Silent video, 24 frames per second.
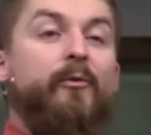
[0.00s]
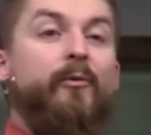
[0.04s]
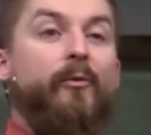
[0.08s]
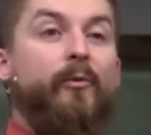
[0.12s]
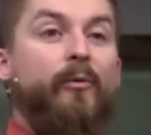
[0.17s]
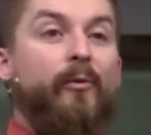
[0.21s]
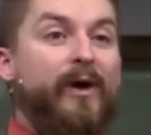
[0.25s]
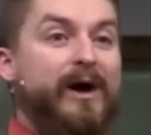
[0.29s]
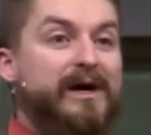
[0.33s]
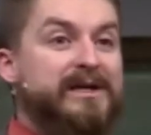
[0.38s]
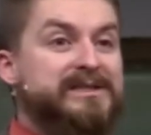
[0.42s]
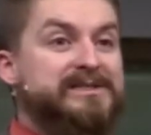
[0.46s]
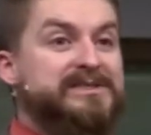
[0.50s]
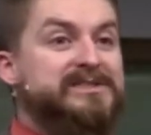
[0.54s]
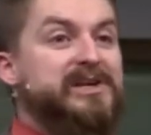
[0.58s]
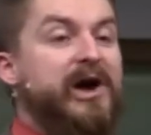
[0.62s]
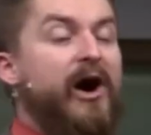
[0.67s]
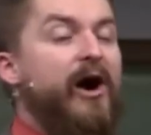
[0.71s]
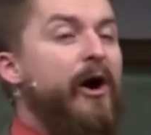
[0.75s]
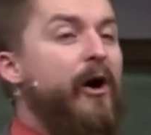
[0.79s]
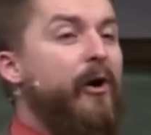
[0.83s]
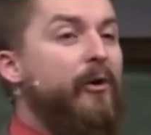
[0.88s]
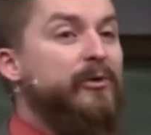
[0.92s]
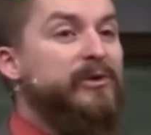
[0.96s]
was
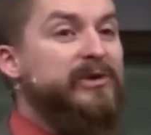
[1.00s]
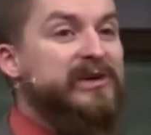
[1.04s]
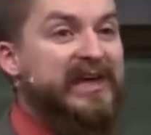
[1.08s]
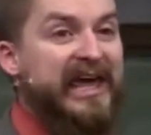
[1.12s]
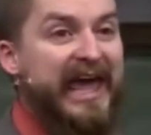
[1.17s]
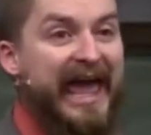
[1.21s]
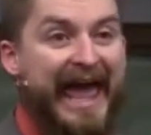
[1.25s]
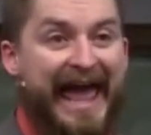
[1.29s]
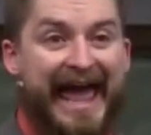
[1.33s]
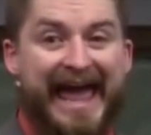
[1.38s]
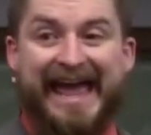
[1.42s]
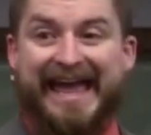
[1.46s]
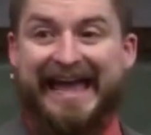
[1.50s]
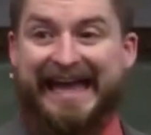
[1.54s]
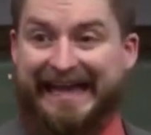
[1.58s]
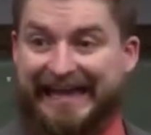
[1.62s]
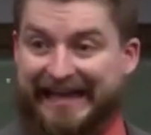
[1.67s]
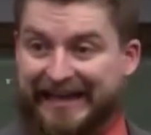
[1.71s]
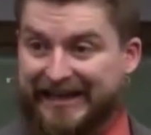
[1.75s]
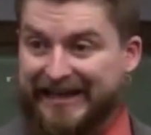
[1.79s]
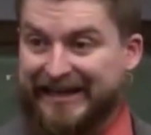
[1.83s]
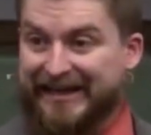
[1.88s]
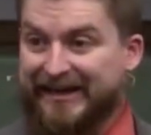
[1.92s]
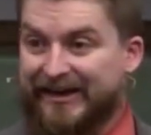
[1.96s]

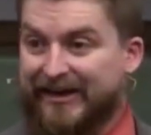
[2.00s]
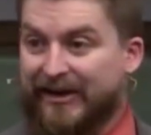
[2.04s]
okay